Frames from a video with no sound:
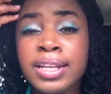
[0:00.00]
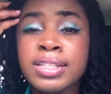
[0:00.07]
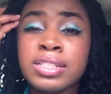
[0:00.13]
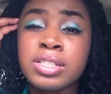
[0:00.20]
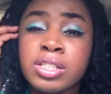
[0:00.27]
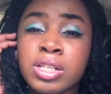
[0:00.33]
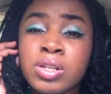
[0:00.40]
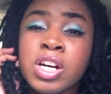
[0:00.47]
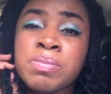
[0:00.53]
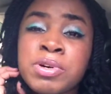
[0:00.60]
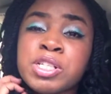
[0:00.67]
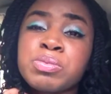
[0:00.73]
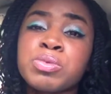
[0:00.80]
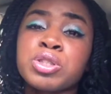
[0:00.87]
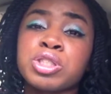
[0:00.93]
to do a
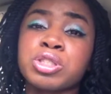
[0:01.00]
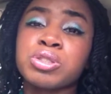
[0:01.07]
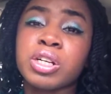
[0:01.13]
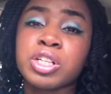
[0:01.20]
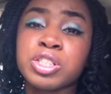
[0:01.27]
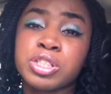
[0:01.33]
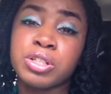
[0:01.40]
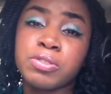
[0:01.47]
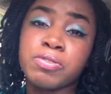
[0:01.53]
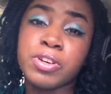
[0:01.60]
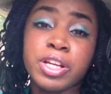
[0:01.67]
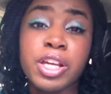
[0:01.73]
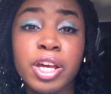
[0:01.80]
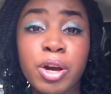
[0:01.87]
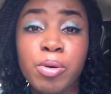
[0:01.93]
much more structured
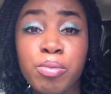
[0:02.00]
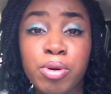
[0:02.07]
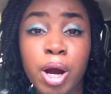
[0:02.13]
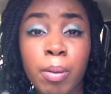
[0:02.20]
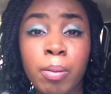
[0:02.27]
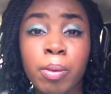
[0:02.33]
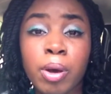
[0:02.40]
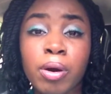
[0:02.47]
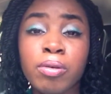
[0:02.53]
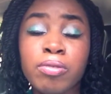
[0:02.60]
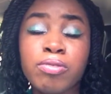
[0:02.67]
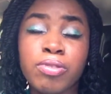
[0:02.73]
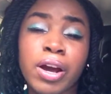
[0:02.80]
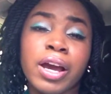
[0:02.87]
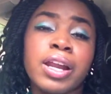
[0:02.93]
video, probably on
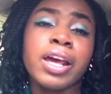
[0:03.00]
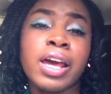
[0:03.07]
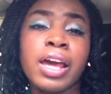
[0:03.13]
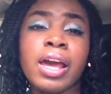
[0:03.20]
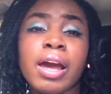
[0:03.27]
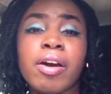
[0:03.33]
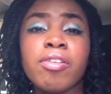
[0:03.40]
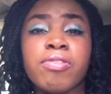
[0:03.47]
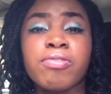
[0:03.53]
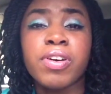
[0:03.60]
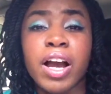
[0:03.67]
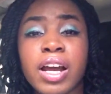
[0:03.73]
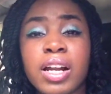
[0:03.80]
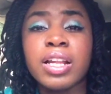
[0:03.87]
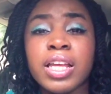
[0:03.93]
Friday,
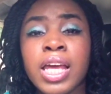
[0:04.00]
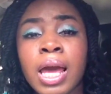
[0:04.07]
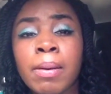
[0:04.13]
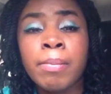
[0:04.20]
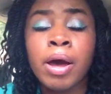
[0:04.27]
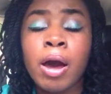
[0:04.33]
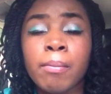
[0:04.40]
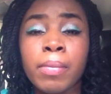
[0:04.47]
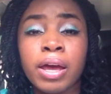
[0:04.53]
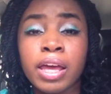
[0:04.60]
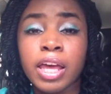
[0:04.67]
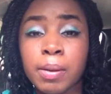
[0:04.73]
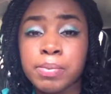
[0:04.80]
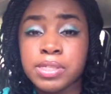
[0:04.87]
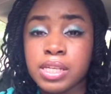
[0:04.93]
finally, about my
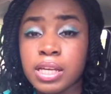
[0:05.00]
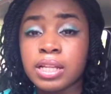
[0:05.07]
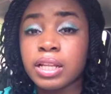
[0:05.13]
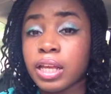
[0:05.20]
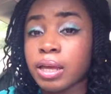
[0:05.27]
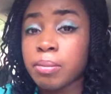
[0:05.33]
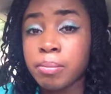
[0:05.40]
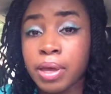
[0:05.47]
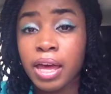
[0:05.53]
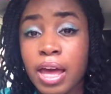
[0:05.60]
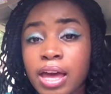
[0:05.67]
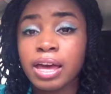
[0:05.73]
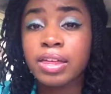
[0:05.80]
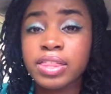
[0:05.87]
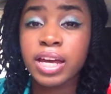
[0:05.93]
Ipsy Glam
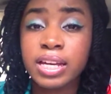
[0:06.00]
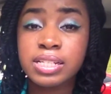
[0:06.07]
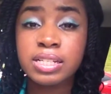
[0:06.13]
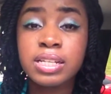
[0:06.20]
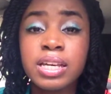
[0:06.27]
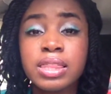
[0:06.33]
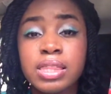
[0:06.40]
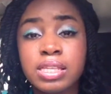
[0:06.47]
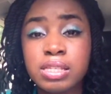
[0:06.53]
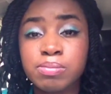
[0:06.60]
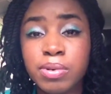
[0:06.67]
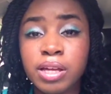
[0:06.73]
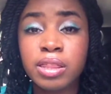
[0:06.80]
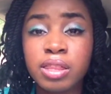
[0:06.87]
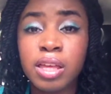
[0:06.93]
bag that I did get this
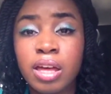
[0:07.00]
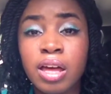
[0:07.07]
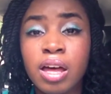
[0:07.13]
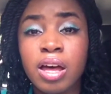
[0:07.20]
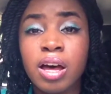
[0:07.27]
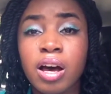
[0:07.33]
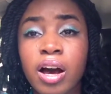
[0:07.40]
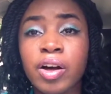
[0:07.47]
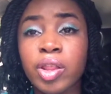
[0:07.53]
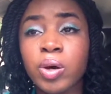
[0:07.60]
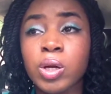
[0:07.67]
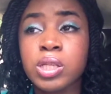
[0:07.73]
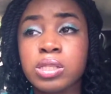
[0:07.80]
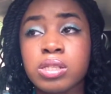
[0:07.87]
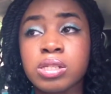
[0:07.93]
month.
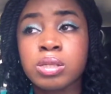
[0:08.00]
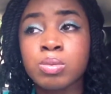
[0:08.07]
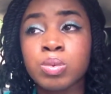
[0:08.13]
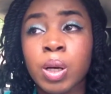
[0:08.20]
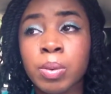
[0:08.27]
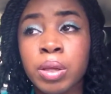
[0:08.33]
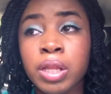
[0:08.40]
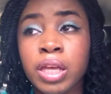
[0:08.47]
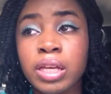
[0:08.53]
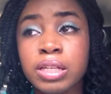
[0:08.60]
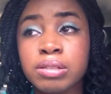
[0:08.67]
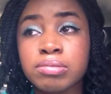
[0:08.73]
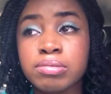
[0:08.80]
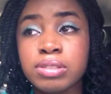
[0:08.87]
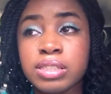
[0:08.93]
Although it's probably a
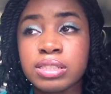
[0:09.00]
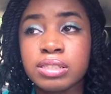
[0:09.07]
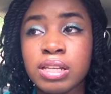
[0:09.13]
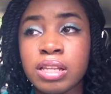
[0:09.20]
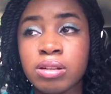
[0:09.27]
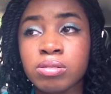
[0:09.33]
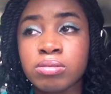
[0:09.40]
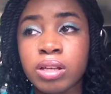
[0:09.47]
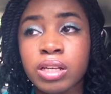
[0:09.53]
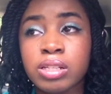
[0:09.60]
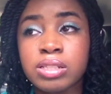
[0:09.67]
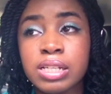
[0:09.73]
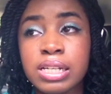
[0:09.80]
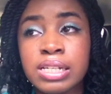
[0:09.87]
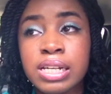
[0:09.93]
little
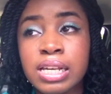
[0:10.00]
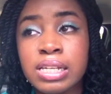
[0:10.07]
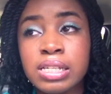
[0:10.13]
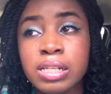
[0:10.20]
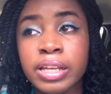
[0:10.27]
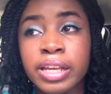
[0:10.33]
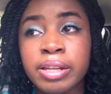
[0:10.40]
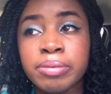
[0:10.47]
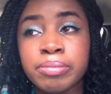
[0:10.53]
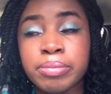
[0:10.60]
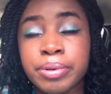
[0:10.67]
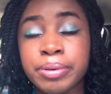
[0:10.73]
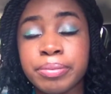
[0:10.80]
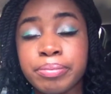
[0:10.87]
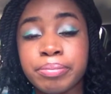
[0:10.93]
10 days late,
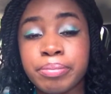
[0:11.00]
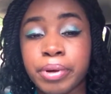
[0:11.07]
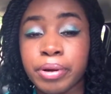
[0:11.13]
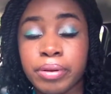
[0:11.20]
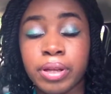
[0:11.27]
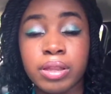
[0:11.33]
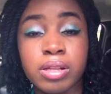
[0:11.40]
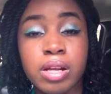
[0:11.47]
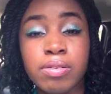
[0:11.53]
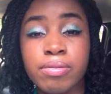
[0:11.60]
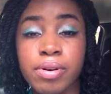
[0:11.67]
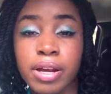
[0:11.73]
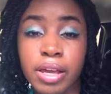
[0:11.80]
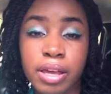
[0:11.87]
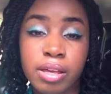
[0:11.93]
but better late than
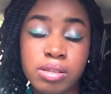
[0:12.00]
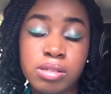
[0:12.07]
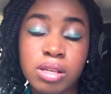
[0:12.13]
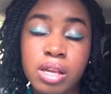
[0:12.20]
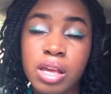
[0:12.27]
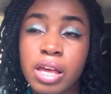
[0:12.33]
ever, I guess.